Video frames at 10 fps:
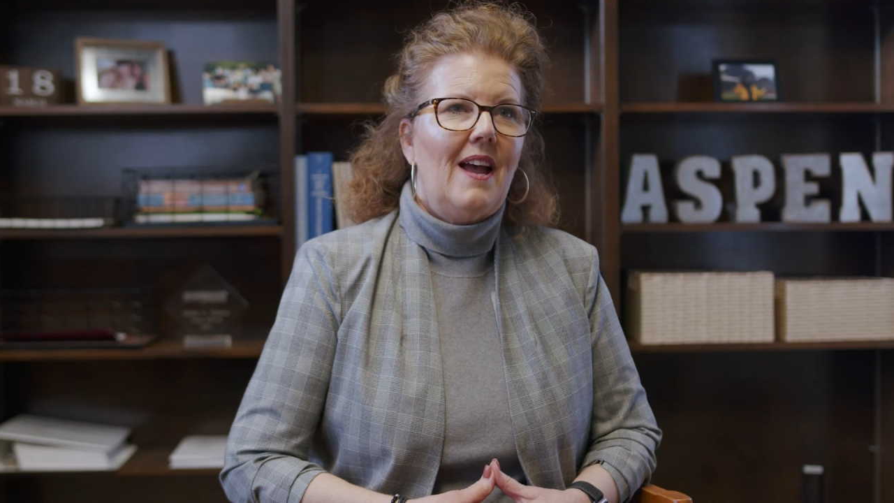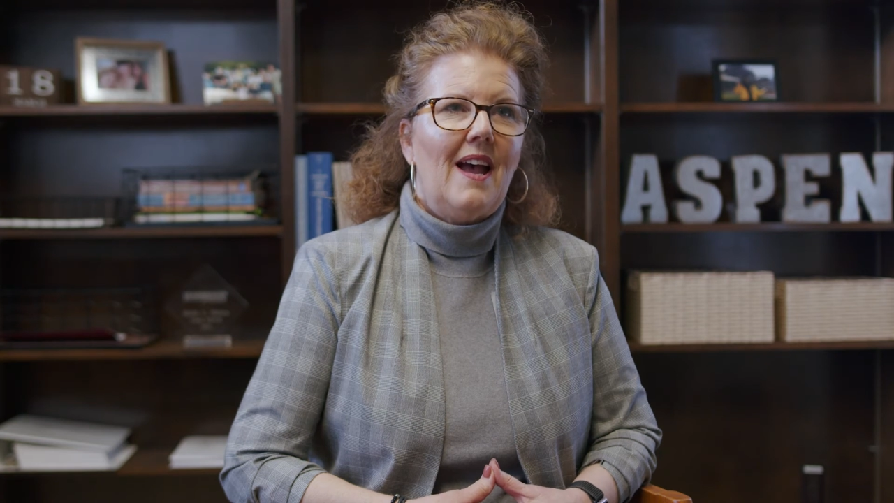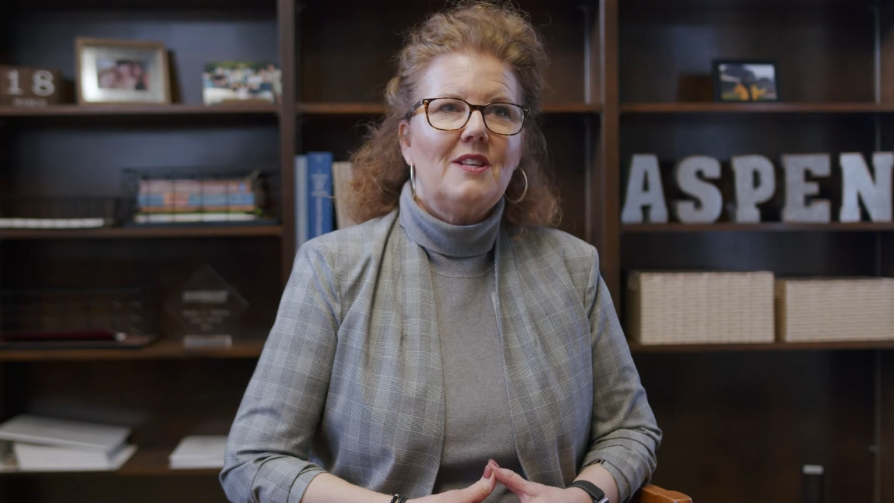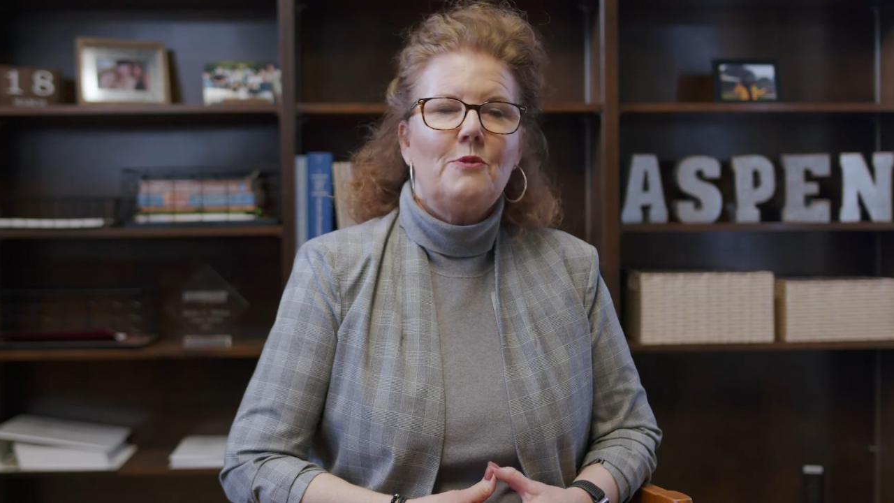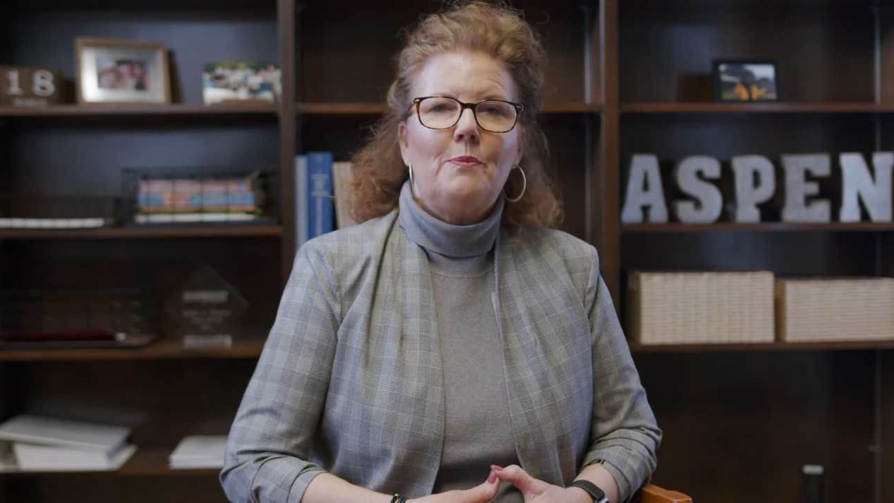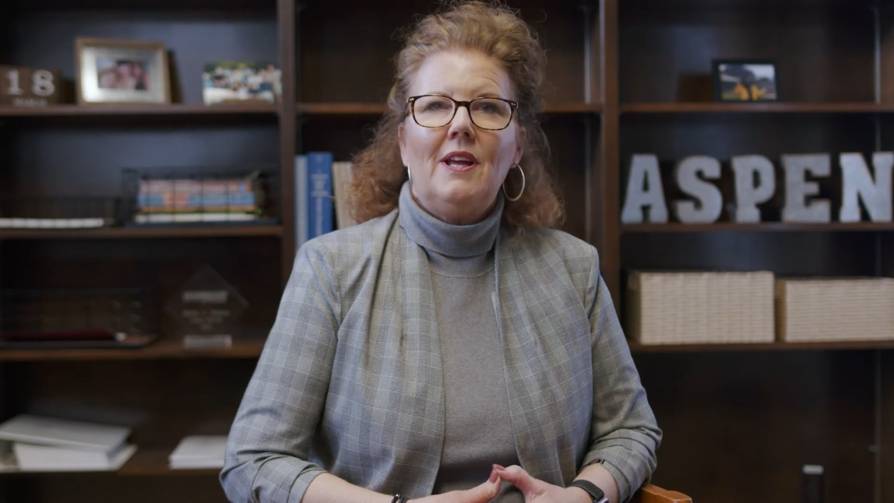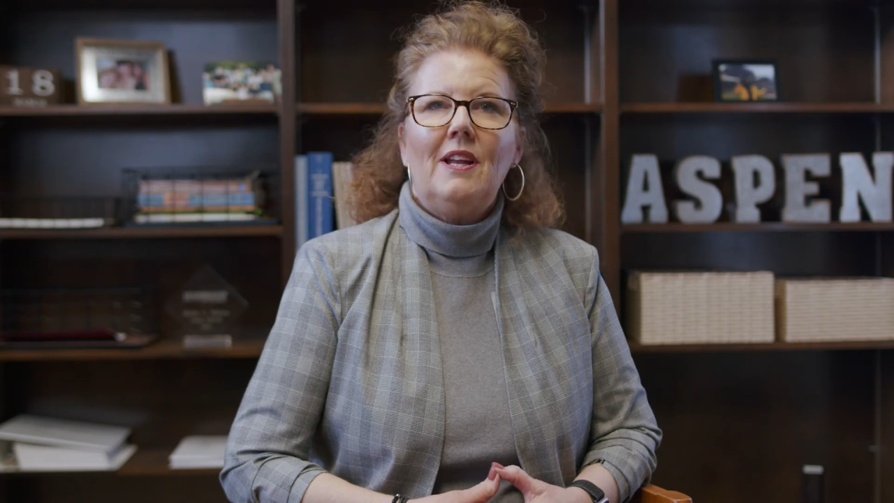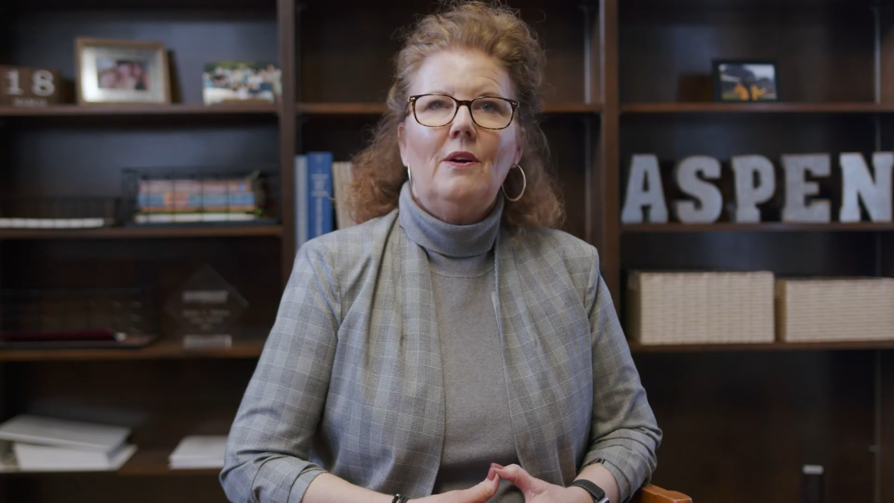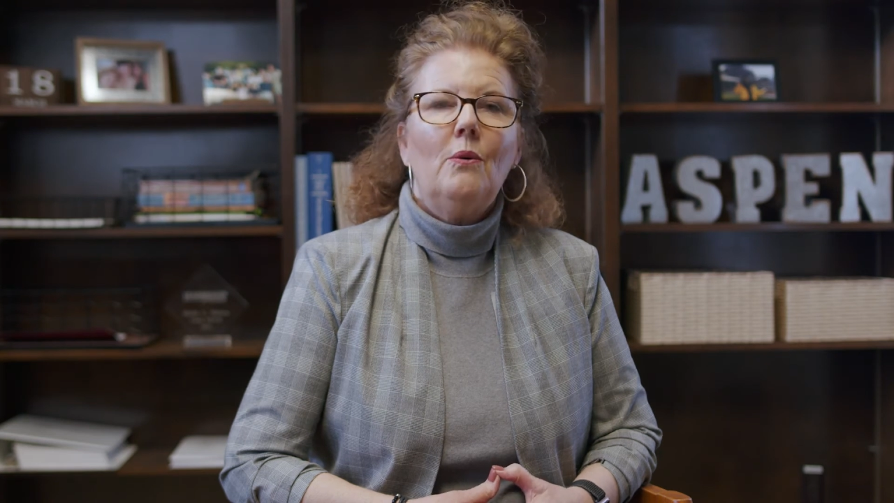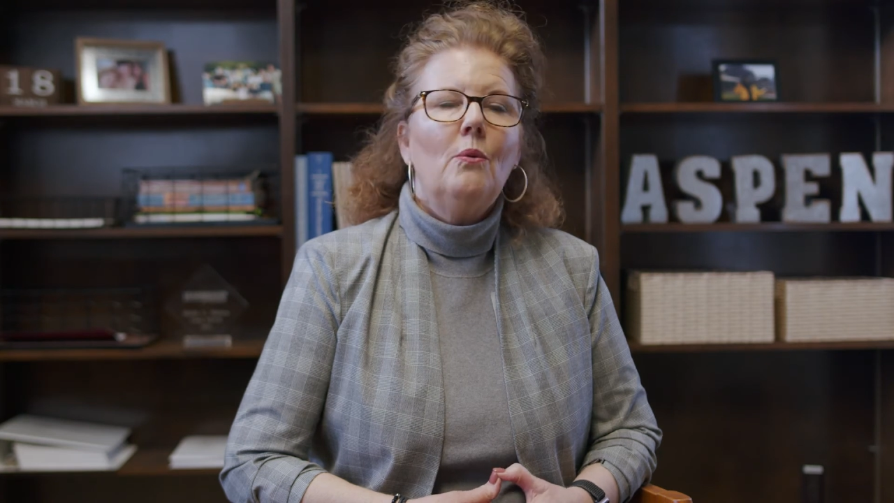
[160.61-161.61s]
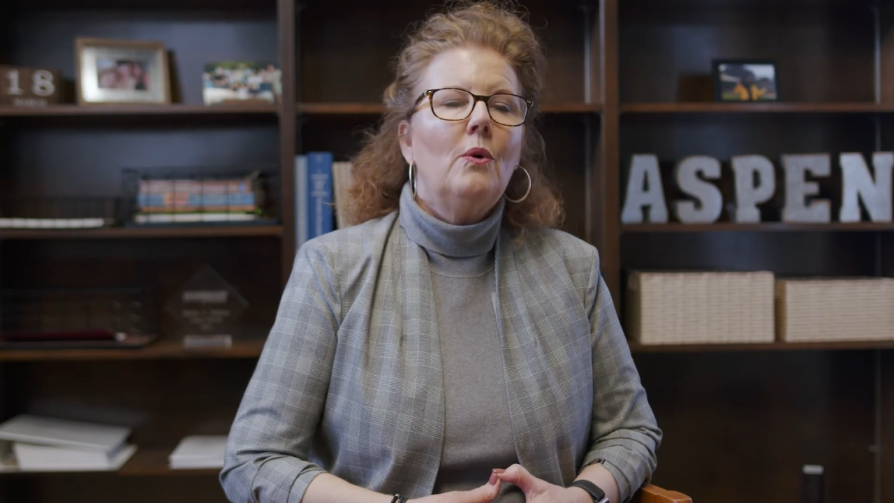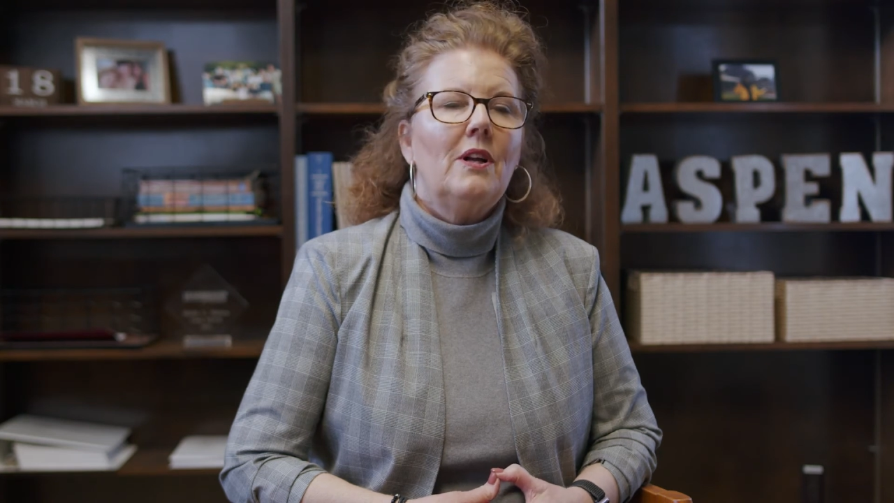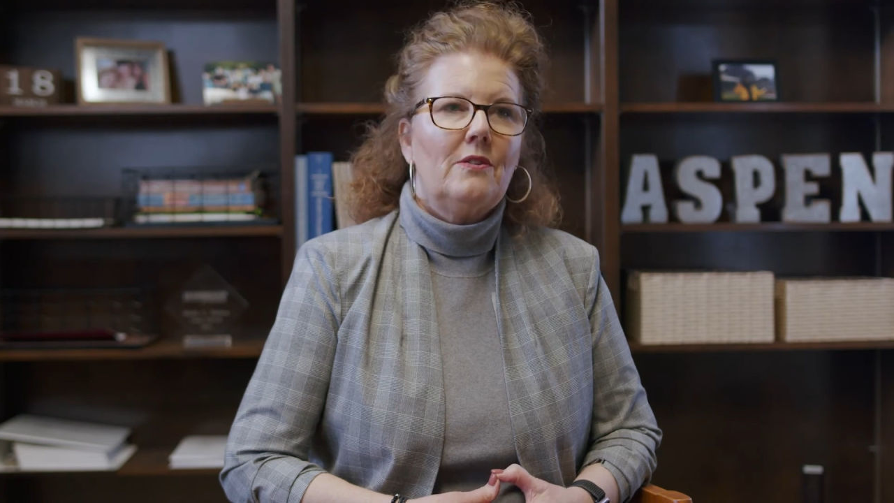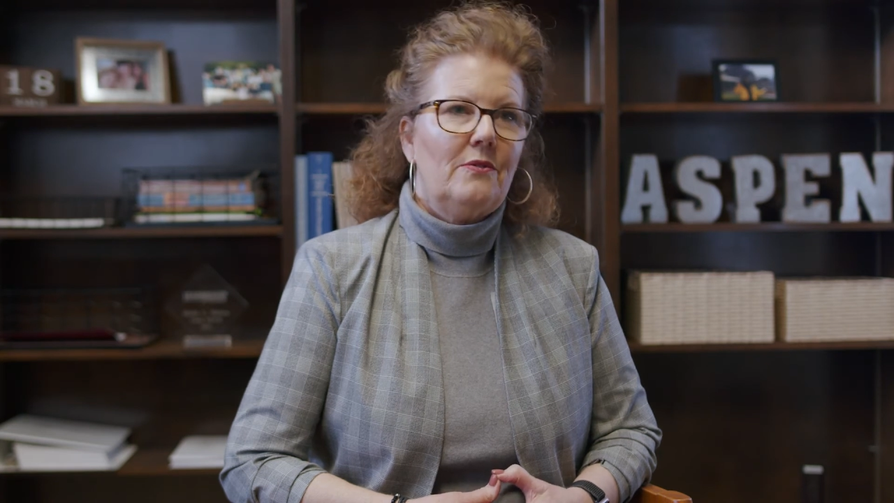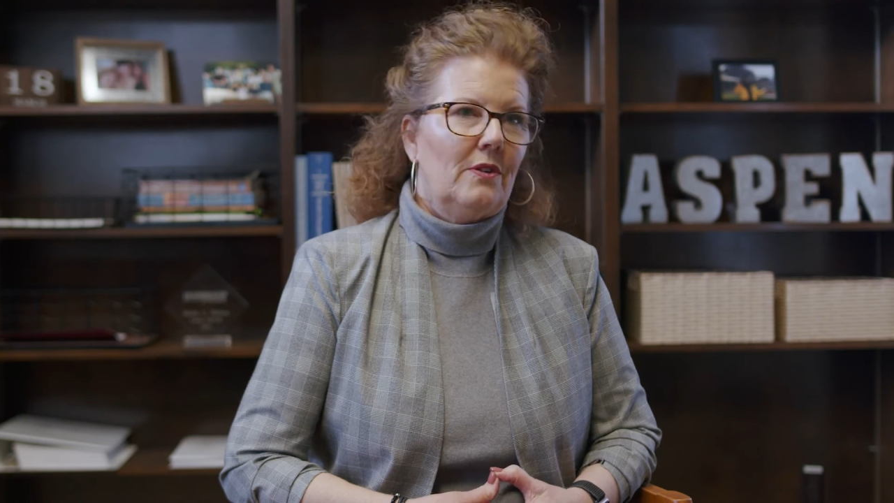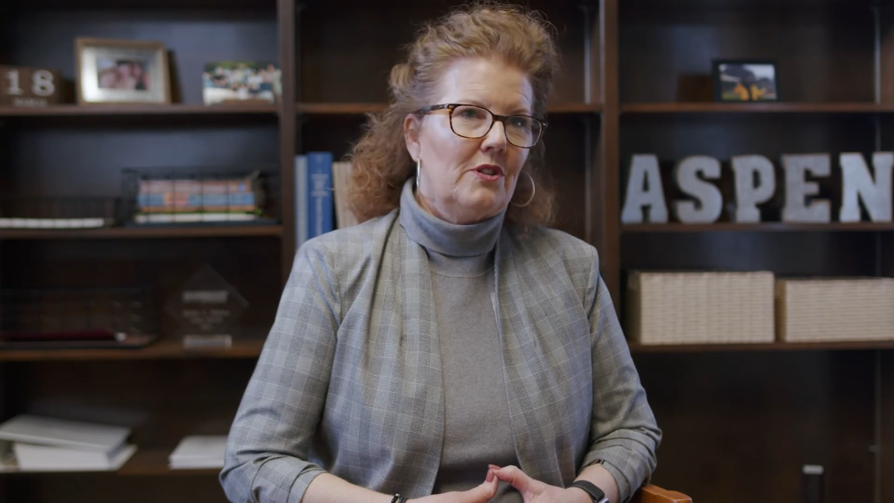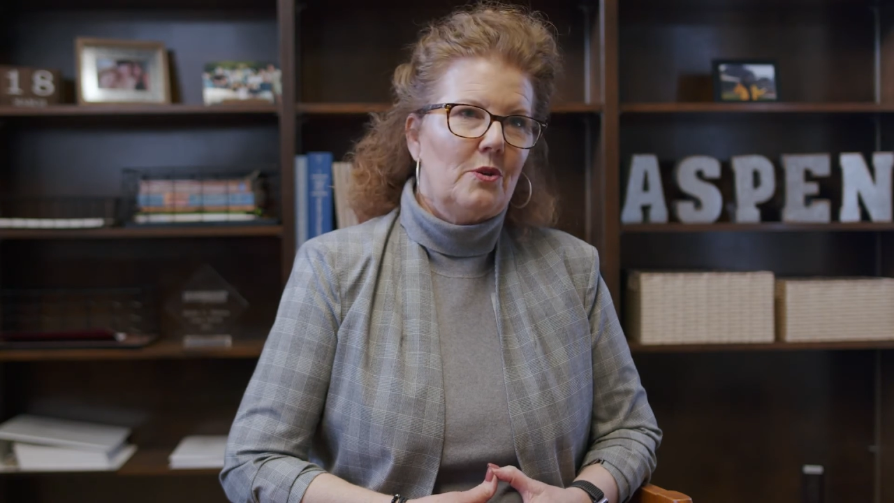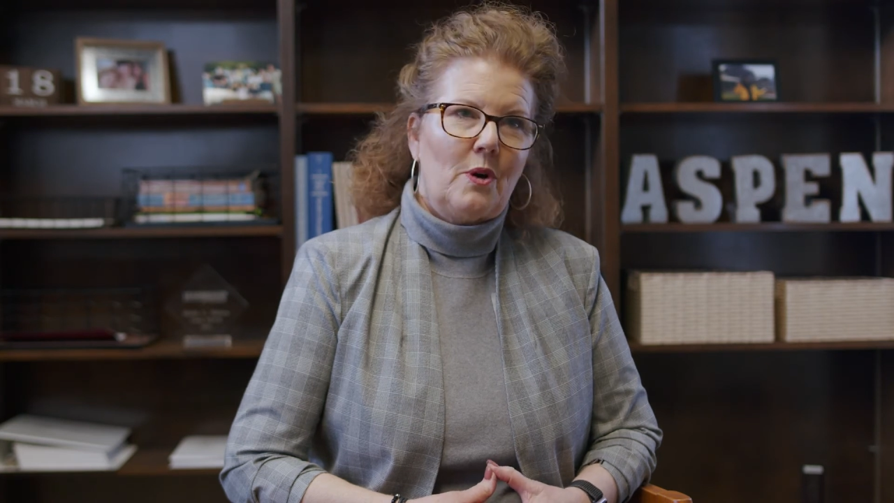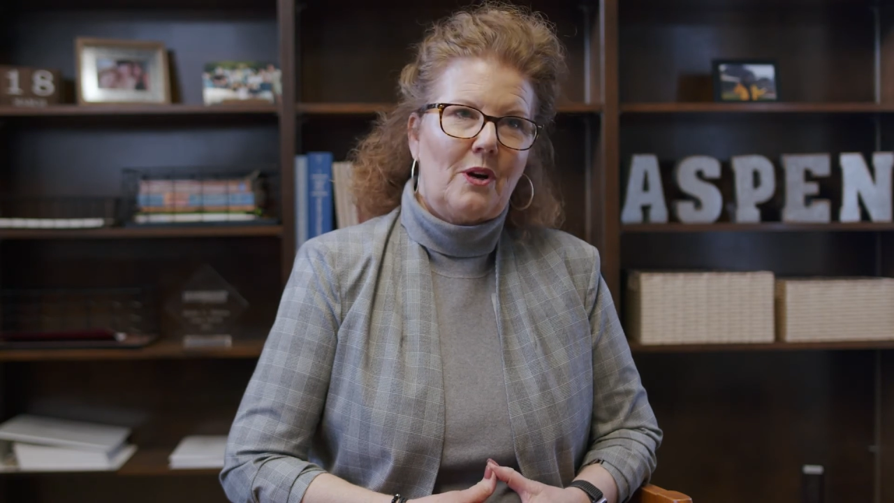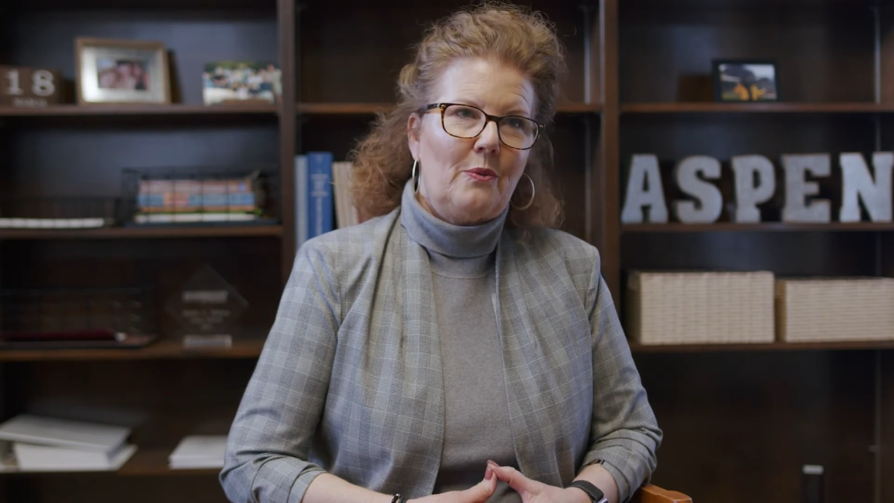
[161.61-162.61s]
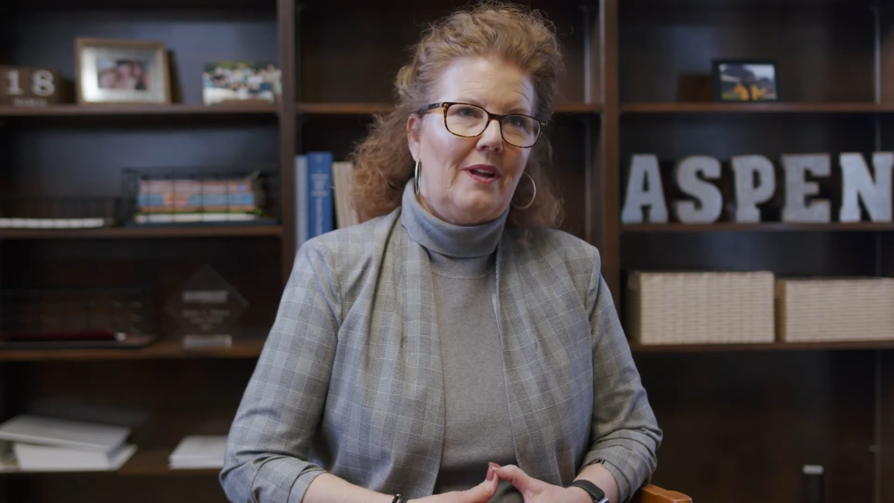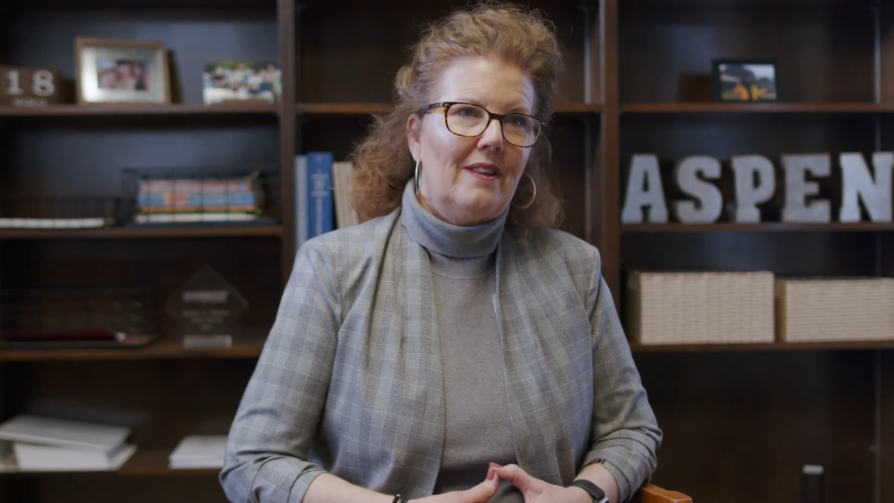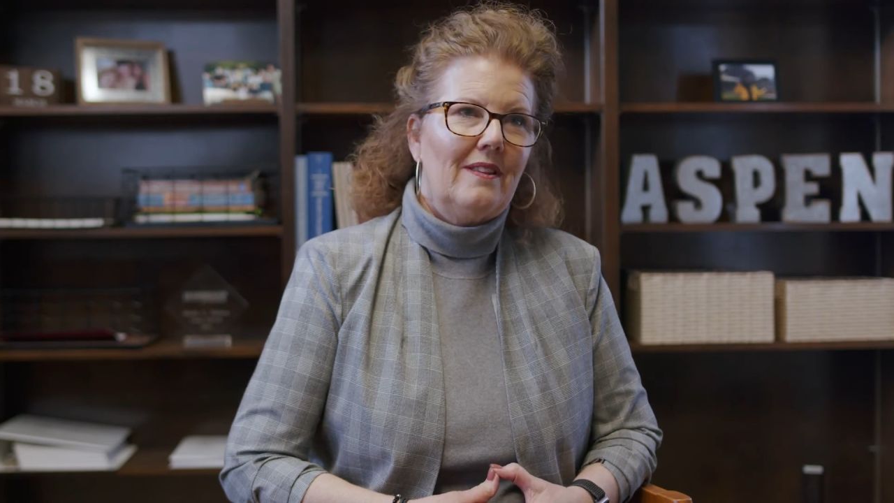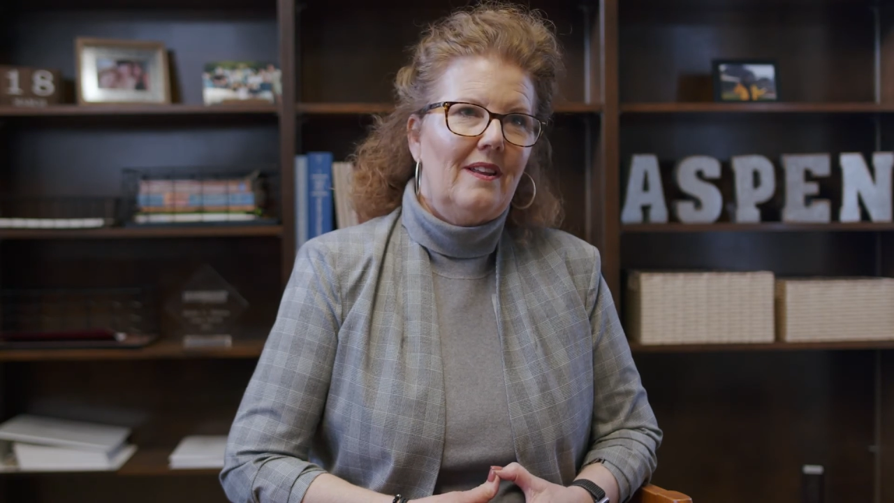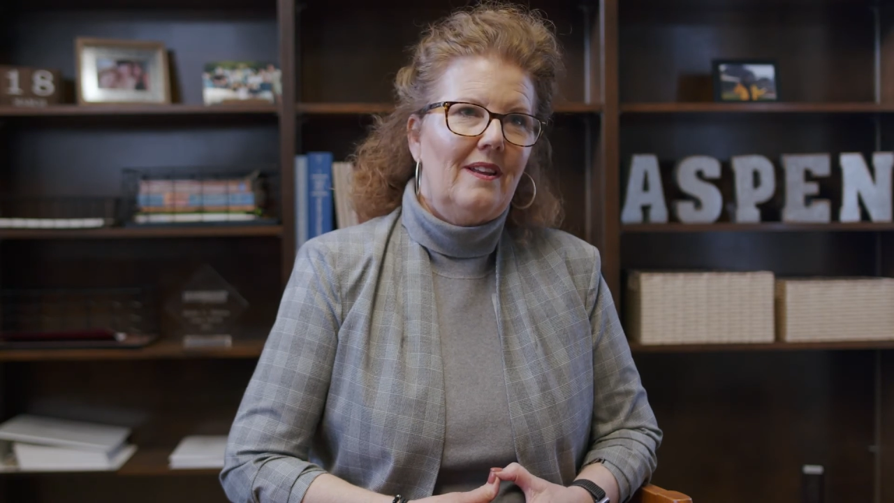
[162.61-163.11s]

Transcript: has been wonderful to work with.